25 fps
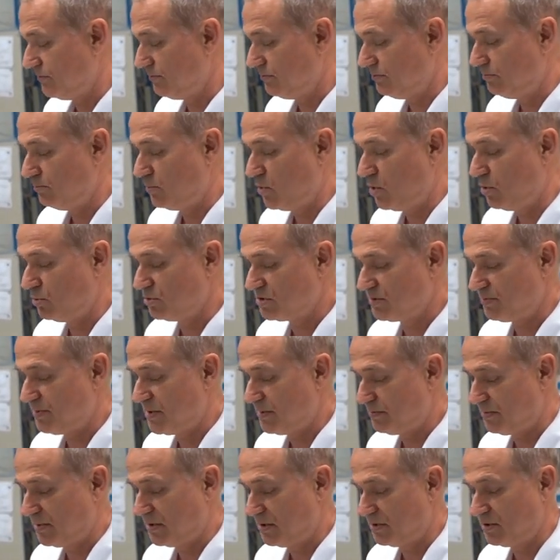Most
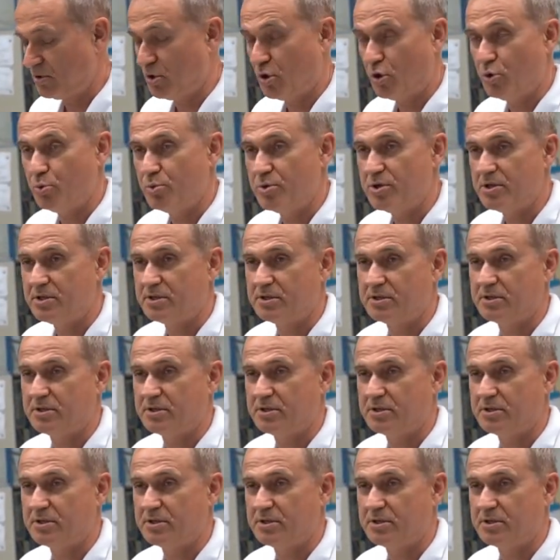people know